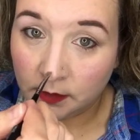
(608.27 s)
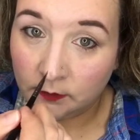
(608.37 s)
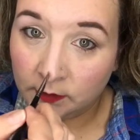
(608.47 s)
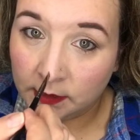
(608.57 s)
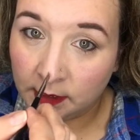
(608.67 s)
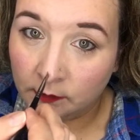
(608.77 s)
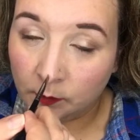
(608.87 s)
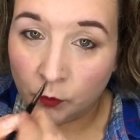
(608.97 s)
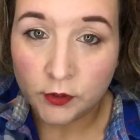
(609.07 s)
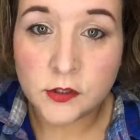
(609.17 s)
Even down
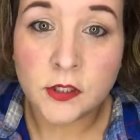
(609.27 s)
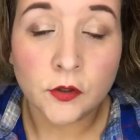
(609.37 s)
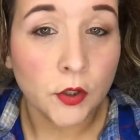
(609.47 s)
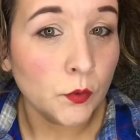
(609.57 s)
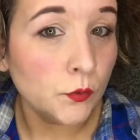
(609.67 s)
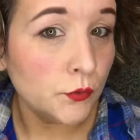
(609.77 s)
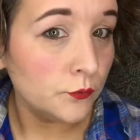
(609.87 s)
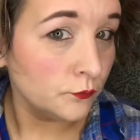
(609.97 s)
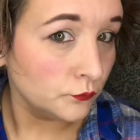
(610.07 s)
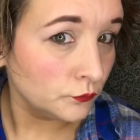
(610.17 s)
the bridge of your
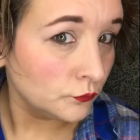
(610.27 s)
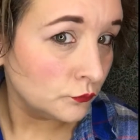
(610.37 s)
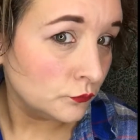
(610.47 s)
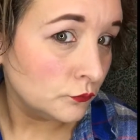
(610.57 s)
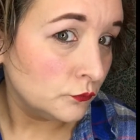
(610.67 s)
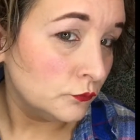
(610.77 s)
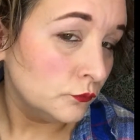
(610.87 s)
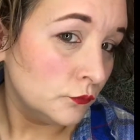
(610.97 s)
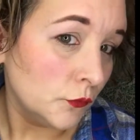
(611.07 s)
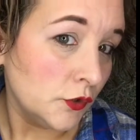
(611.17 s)
nose.
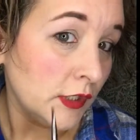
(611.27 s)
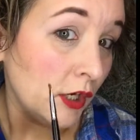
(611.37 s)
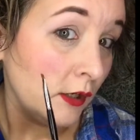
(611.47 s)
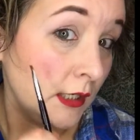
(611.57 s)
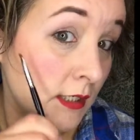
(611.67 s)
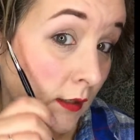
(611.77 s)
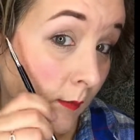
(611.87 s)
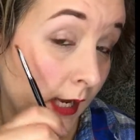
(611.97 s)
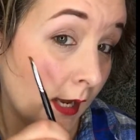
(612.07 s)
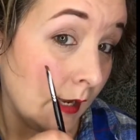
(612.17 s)
Because I already did
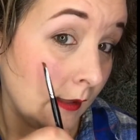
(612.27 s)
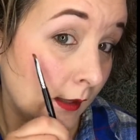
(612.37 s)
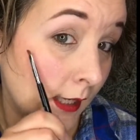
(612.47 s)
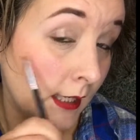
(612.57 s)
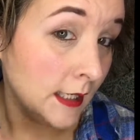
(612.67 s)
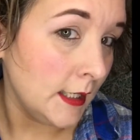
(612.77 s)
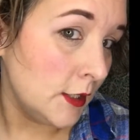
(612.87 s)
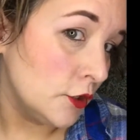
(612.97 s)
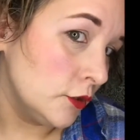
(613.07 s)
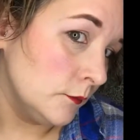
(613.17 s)
my highlight
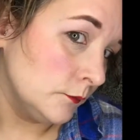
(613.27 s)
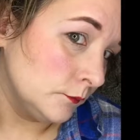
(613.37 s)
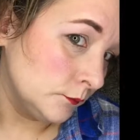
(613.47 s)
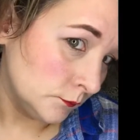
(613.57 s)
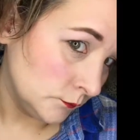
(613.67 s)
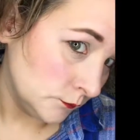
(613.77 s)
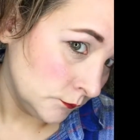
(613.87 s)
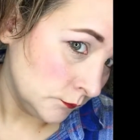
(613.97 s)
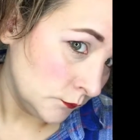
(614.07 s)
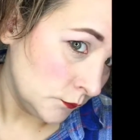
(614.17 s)
here.
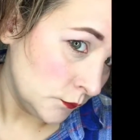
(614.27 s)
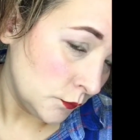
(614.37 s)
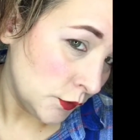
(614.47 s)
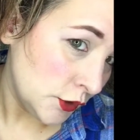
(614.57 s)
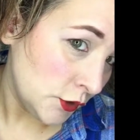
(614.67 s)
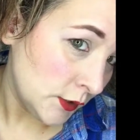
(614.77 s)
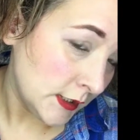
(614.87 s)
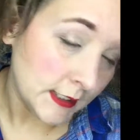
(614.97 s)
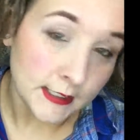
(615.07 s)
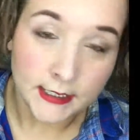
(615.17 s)
Which you
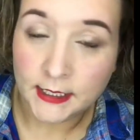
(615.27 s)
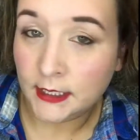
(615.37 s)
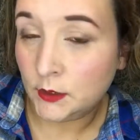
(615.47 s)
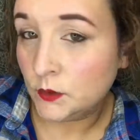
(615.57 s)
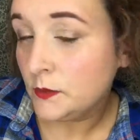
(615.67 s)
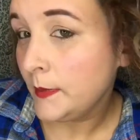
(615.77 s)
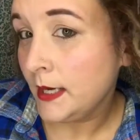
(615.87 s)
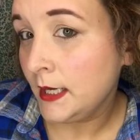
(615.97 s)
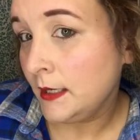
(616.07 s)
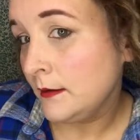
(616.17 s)
can see I used
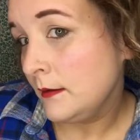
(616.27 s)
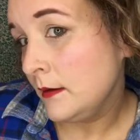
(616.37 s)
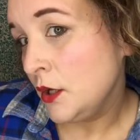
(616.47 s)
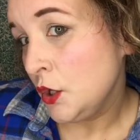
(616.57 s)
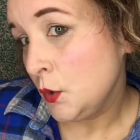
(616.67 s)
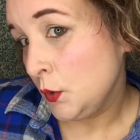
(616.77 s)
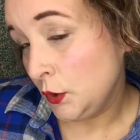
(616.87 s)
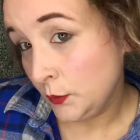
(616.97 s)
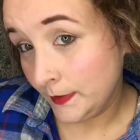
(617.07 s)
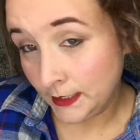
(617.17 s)
my
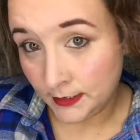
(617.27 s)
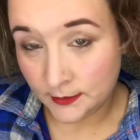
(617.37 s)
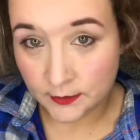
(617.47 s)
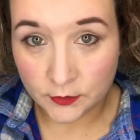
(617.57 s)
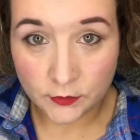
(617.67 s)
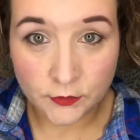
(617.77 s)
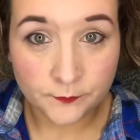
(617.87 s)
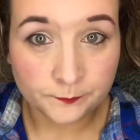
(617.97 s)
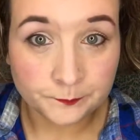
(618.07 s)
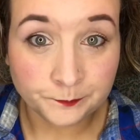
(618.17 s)
luminizers.